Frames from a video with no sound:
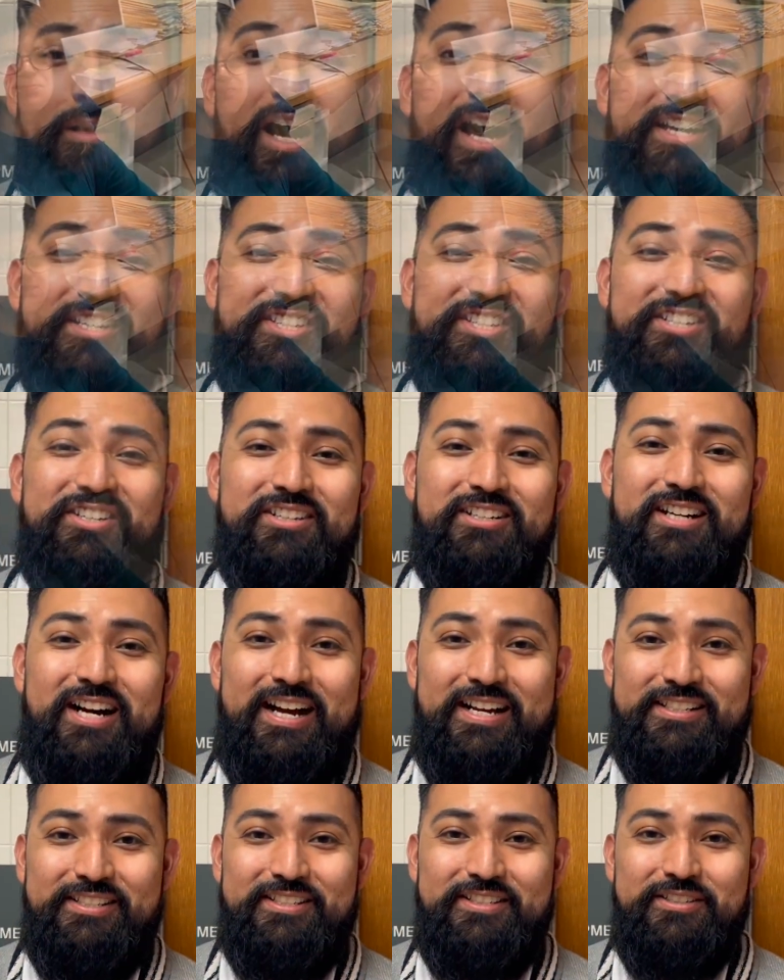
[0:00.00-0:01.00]
Hi, senior
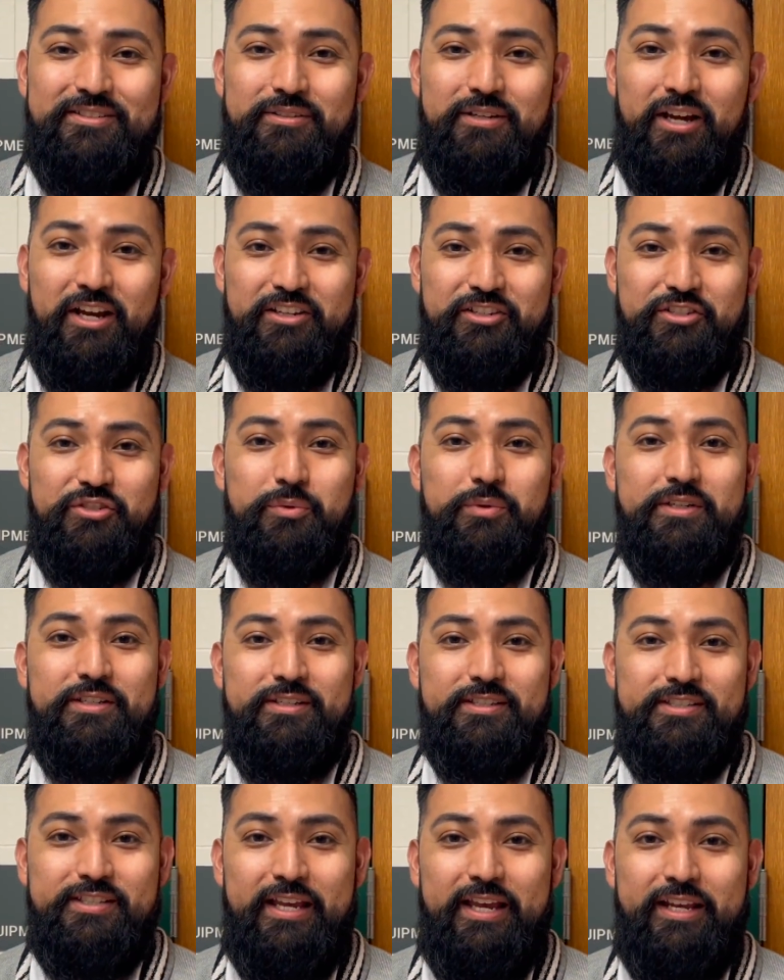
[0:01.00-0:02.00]
class. I just
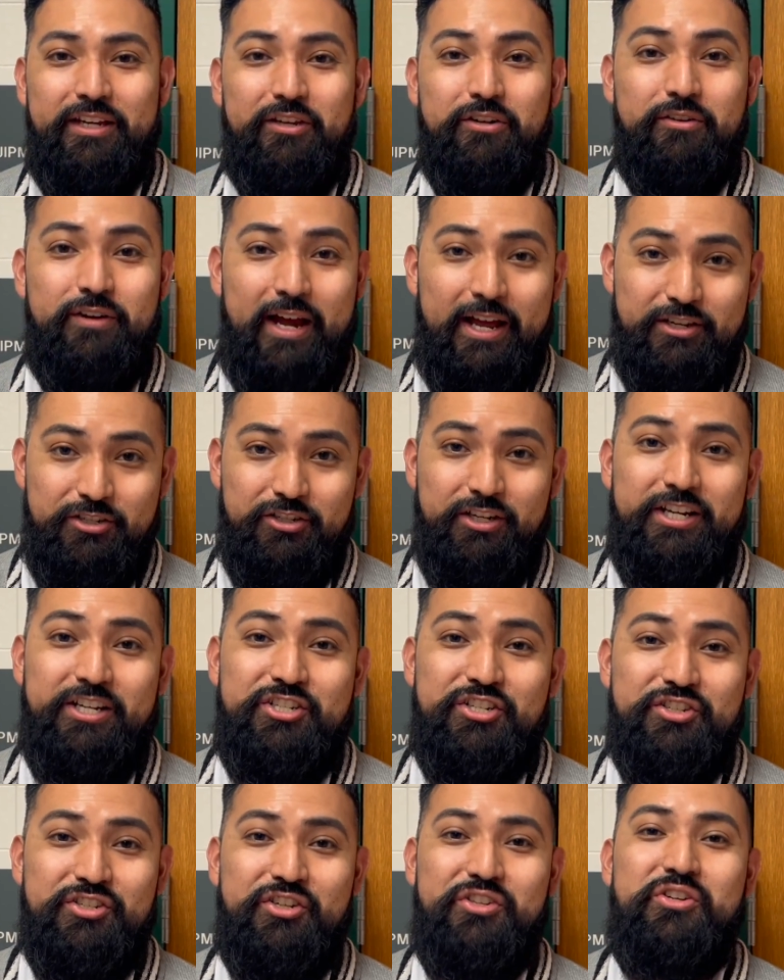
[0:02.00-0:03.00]
wanted to say
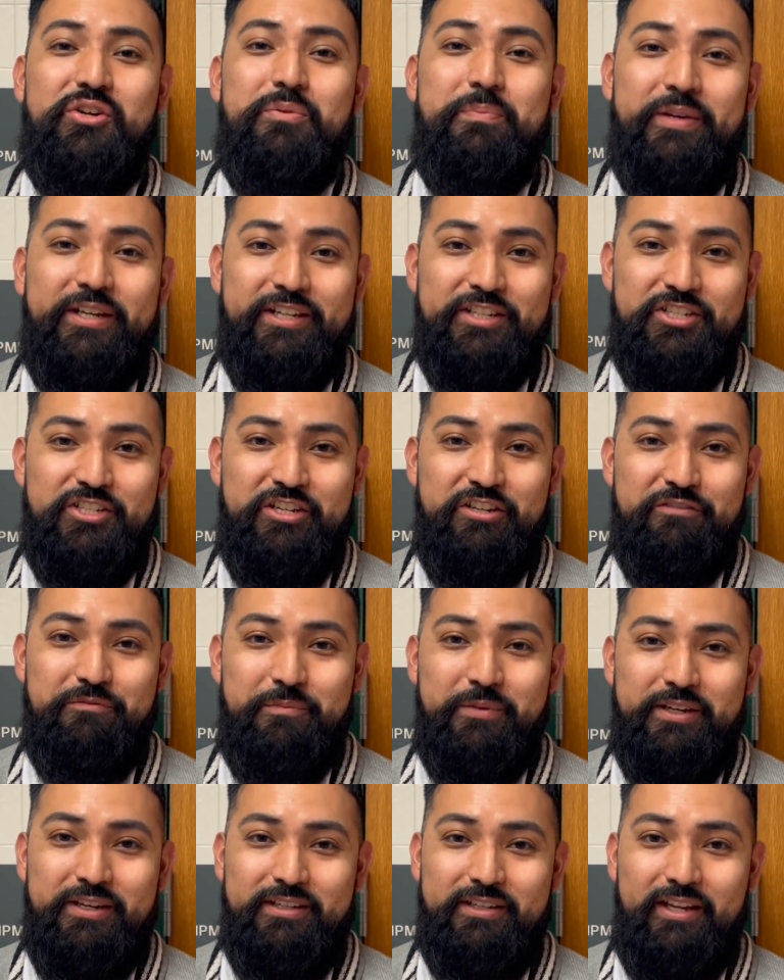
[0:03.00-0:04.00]
congratulations on your big
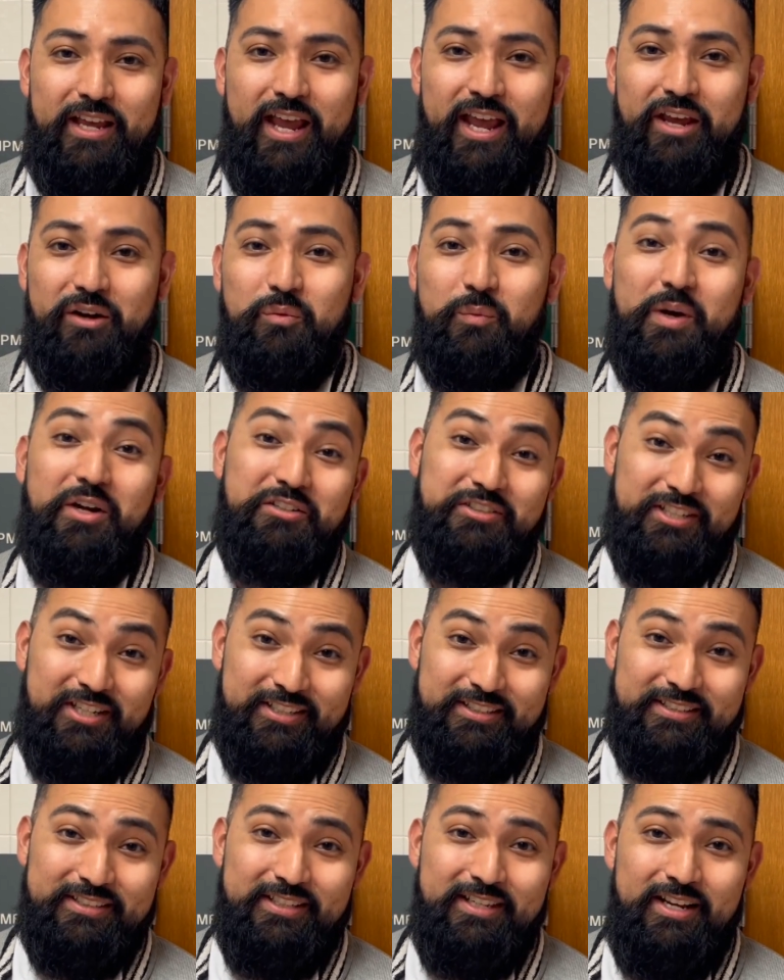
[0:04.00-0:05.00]
achievement and well
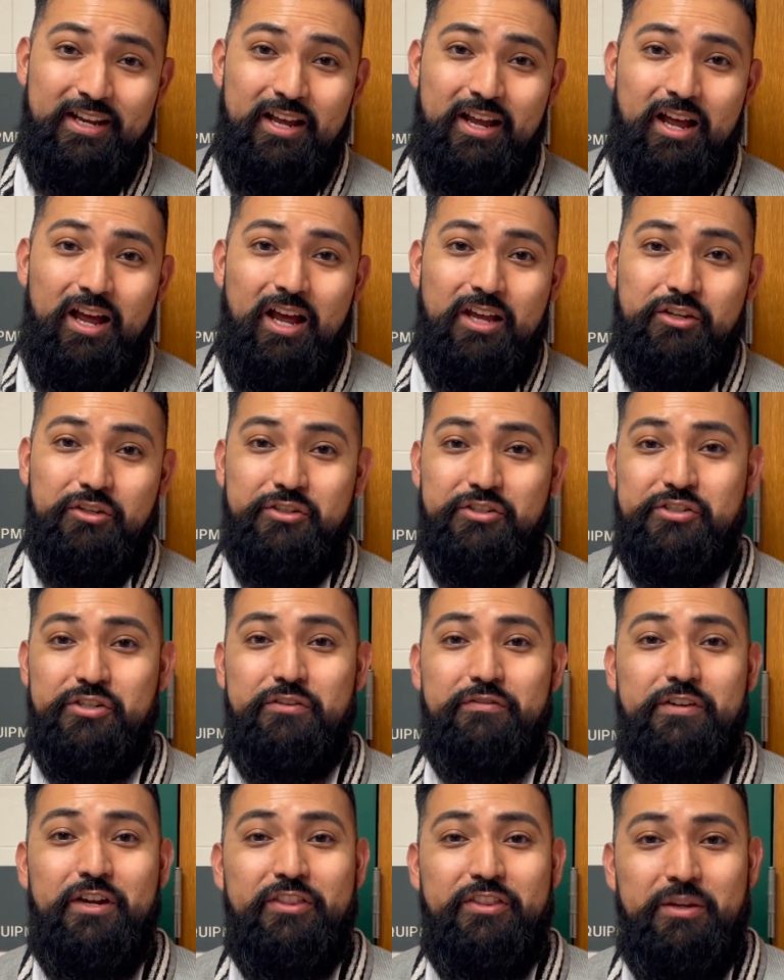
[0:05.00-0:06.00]
done. You
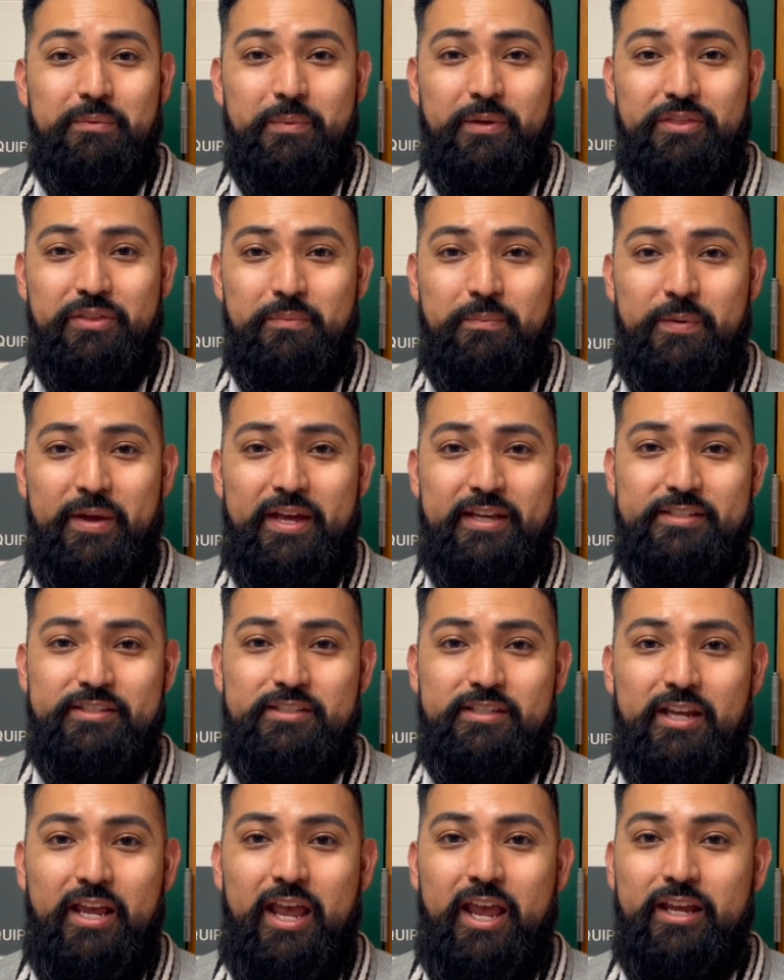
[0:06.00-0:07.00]
deserve nothing but the
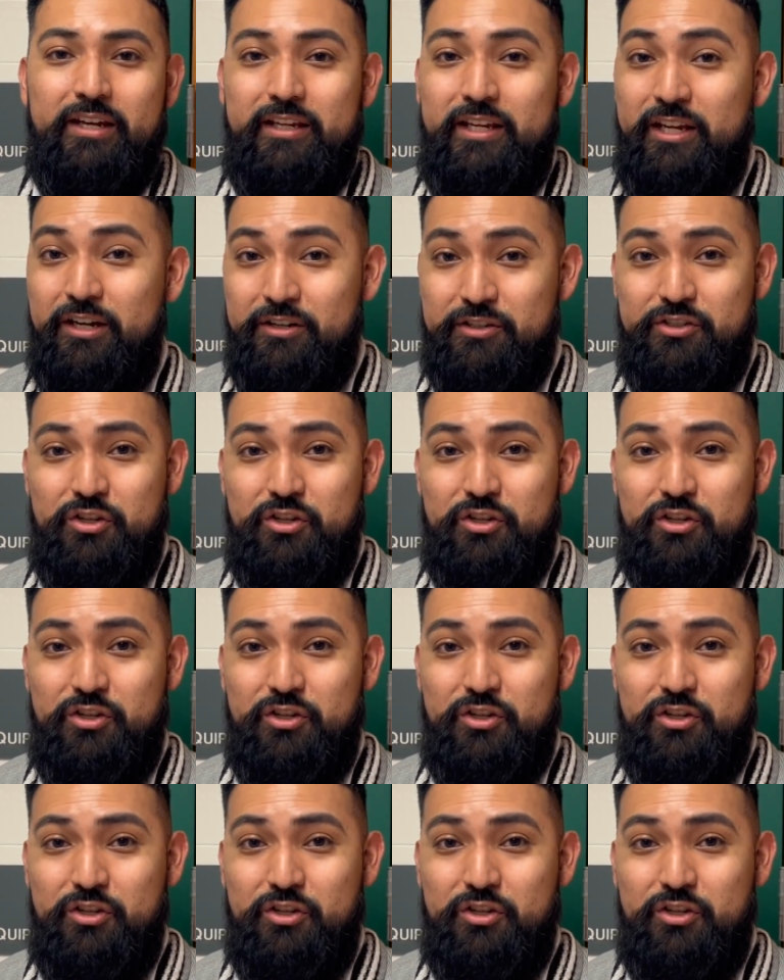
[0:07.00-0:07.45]
best, and here's